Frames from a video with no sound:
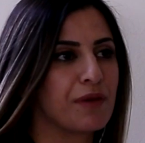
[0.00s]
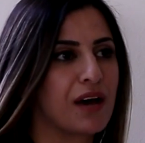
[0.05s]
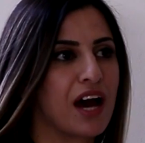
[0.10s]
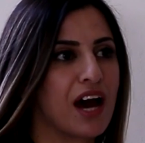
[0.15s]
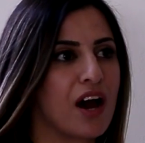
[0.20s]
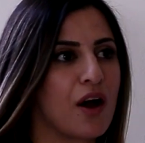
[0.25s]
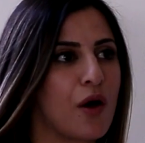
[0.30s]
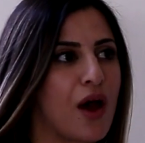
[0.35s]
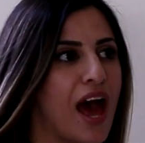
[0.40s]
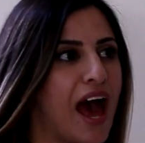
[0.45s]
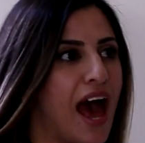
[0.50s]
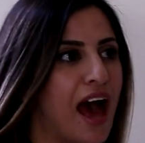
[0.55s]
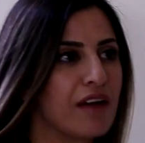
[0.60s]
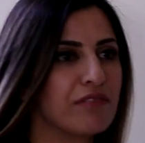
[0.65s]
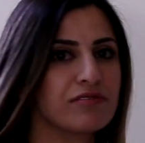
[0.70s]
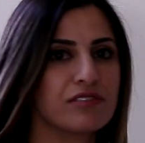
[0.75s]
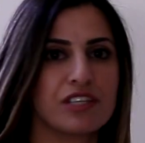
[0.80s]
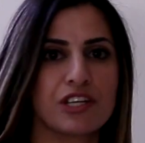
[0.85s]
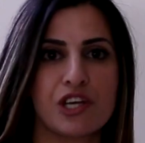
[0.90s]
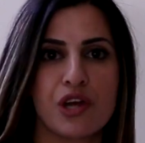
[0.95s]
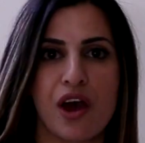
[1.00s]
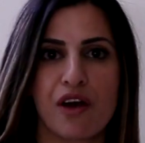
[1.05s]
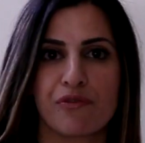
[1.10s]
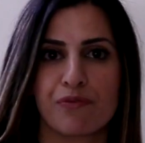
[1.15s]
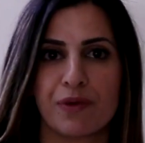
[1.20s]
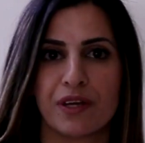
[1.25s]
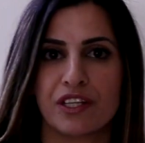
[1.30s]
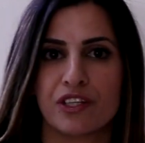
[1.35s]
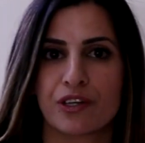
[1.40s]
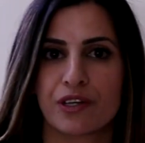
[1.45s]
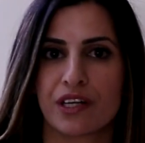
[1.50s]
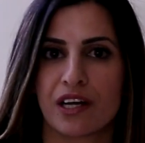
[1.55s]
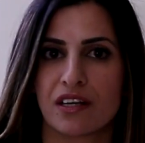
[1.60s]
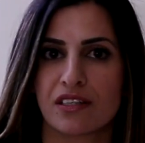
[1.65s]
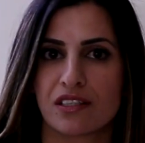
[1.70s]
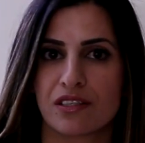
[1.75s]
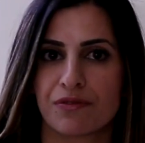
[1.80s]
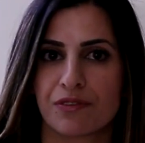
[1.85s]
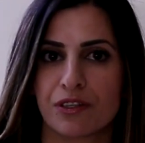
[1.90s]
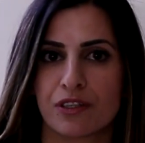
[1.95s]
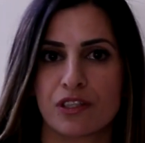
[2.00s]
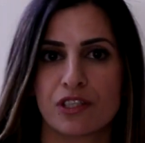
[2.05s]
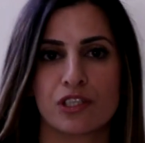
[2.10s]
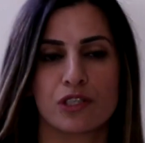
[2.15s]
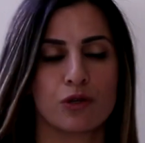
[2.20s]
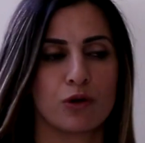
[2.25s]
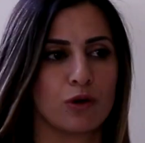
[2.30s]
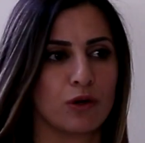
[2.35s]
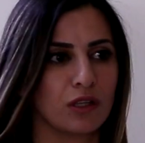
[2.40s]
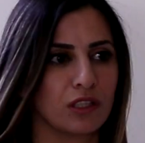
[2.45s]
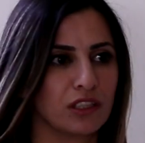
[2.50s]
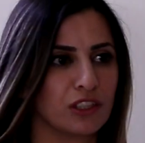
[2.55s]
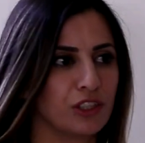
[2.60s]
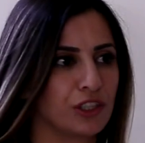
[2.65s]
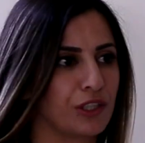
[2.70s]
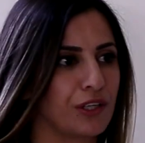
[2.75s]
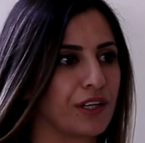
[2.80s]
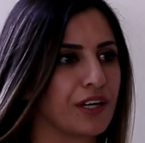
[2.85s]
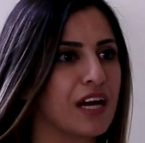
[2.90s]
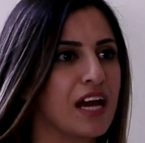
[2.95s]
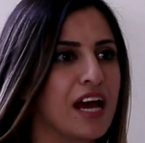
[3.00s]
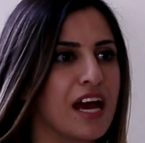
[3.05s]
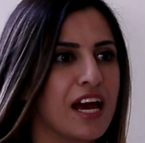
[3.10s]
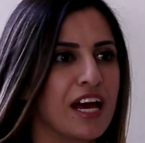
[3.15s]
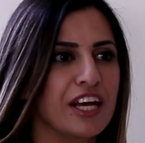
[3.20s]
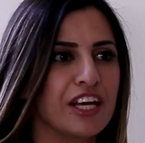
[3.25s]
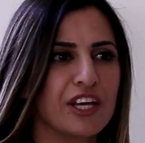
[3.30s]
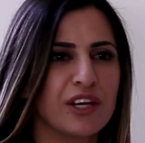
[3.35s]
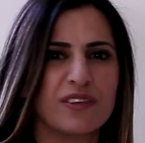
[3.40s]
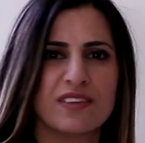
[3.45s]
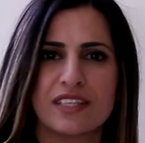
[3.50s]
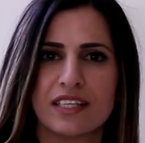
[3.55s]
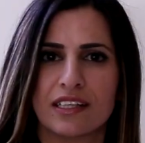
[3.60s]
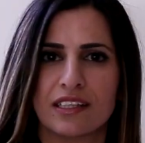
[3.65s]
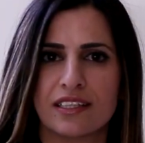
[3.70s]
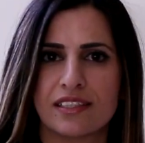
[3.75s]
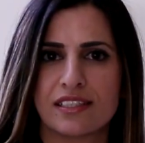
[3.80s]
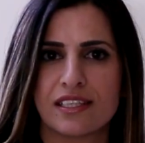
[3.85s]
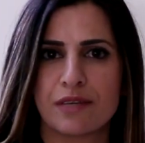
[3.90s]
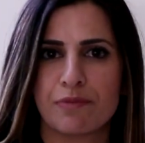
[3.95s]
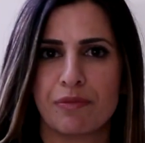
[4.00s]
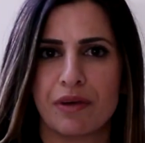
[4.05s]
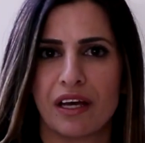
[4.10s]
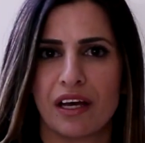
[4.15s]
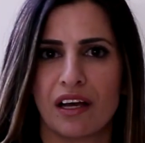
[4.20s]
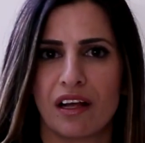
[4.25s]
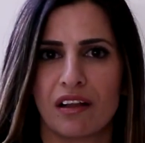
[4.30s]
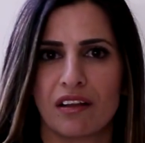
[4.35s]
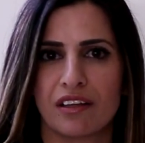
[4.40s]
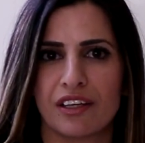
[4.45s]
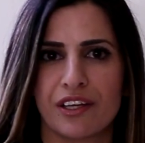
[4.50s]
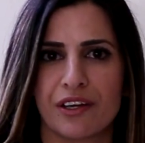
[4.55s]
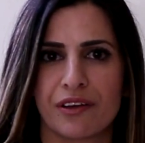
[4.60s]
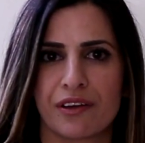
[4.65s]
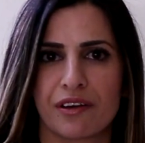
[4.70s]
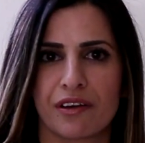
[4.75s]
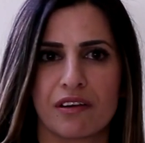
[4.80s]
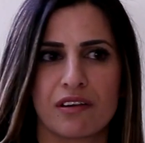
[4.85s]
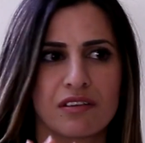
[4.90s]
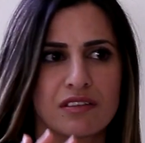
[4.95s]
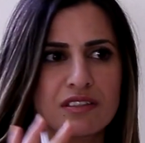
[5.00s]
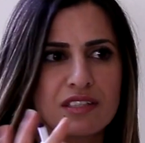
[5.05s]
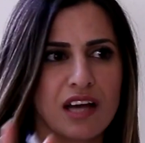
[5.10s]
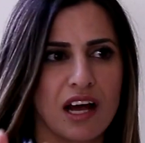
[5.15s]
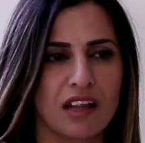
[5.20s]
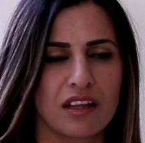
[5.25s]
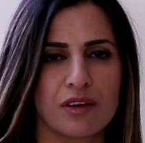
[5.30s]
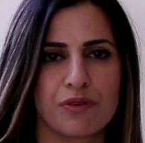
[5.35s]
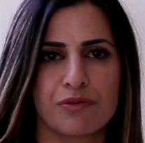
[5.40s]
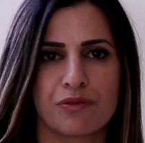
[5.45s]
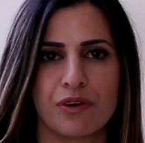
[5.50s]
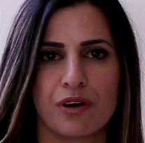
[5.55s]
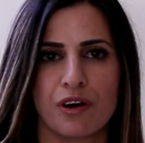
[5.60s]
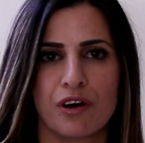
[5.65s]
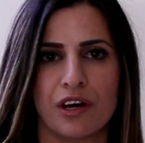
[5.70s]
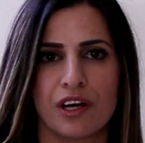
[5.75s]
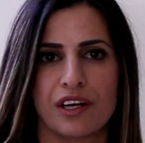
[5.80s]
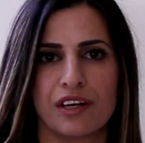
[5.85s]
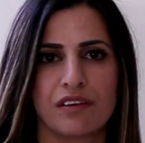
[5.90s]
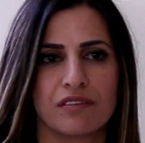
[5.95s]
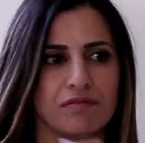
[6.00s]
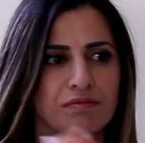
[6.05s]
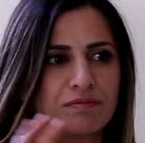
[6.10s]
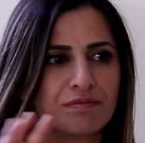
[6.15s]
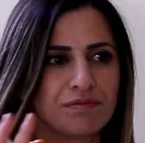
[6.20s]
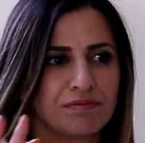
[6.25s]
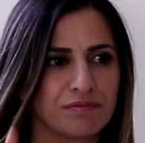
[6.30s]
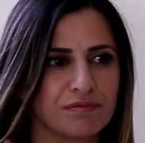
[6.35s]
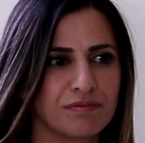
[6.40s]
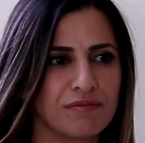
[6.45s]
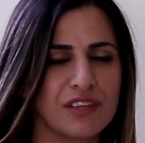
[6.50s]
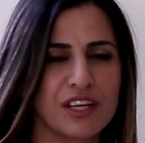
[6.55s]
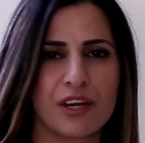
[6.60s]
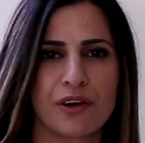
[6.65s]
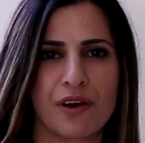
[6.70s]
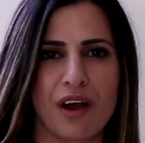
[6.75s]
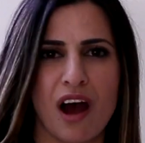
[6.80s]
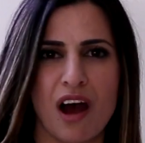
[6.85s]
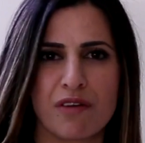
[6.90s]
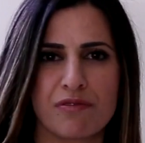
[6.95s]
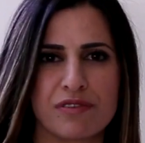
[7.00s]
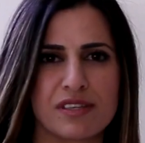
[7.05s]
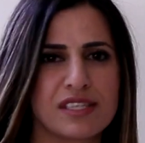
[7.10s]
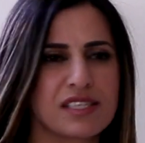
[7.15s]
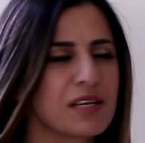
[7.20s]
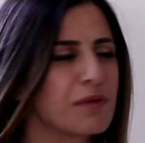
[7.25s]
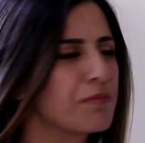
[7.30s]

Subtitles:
about after you have paid your cost of goods sold, your utility bill, your telephone, your office